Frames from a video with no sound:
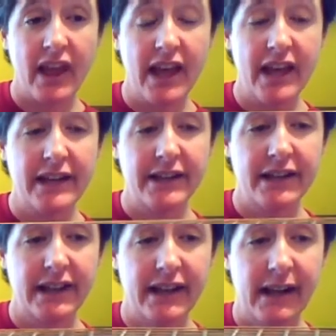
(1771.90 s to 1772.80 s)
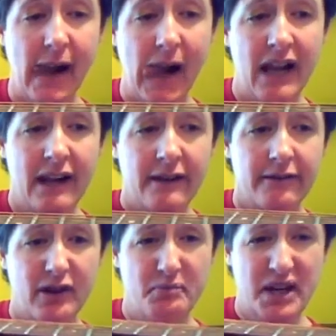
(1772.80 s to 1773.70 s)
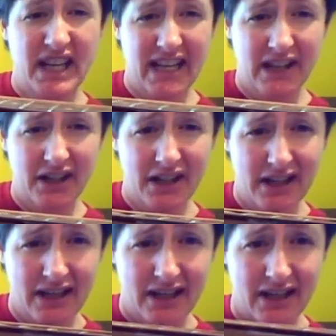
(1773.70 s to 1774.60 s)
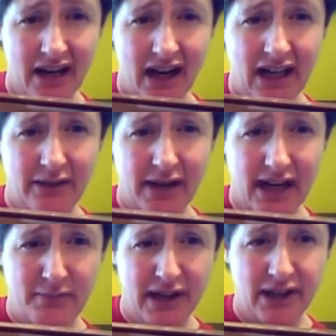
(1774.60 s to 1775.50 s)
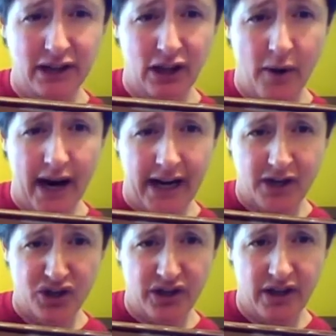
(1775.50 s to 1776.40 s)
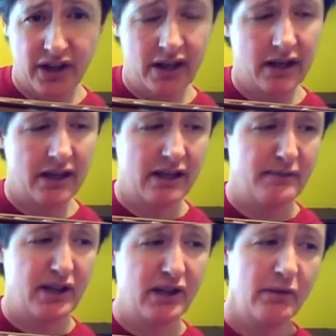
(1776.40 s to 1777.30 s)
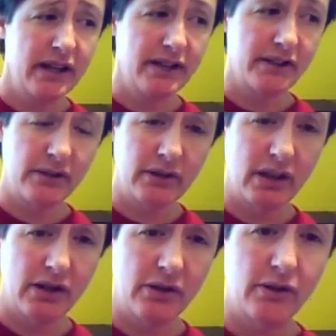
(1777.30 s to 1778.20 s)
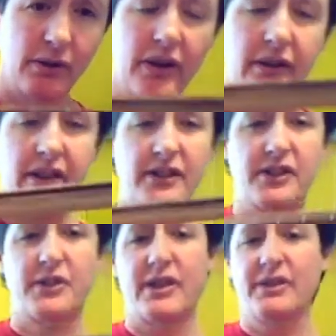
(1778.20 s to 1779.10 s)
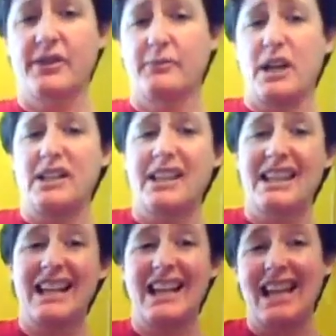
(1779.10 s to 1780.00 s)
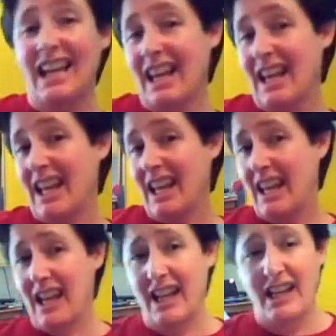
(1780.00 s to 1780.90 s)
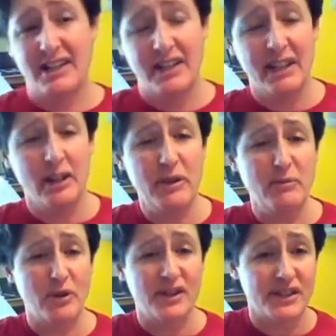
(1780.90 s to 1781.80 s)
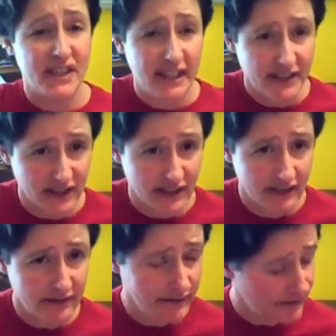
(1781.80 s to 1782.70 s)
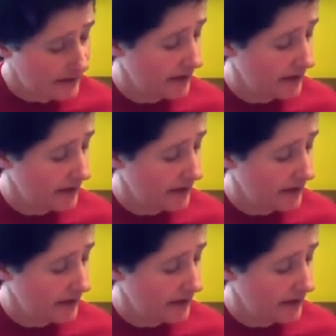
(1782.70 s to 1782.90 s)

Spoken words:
And for a beginner, I highly recommend a low action. You don't want it too low that the strings are buzzing, and it is a little bit more sensitive